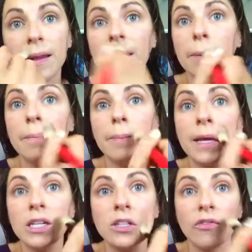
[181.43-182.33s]
it
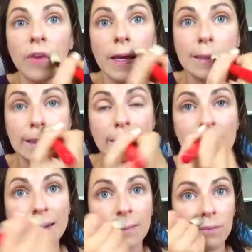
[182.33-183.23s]
makes your face,
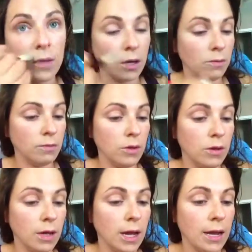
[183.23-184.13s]
you
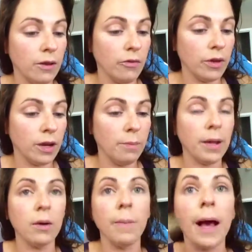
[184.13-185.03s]
can kind of get a
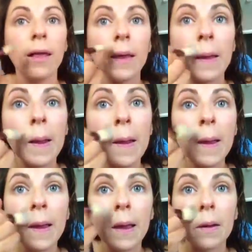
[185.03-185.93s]
better palette,
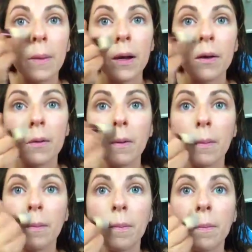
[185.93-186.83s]
get a better
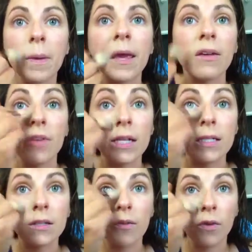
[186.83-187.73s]

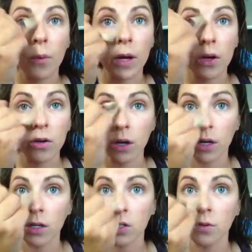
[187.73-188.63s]
canvas for what you're
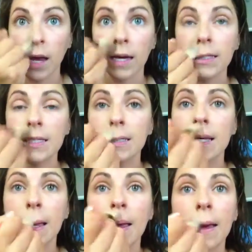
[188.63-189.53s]
going to do next.
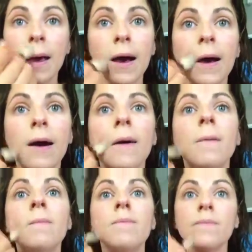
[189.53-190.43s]

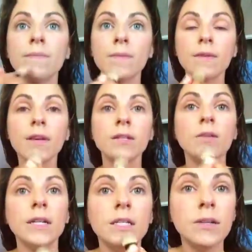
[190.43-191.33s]
So
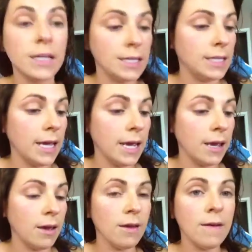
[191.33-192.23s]
as you can
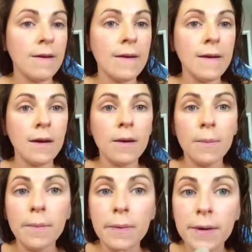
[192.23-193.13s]
see,
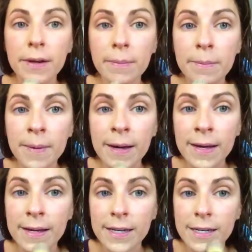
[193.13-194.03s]
pretty
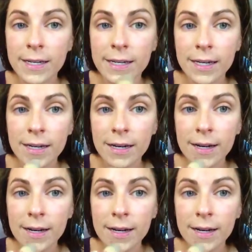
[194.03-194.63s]
much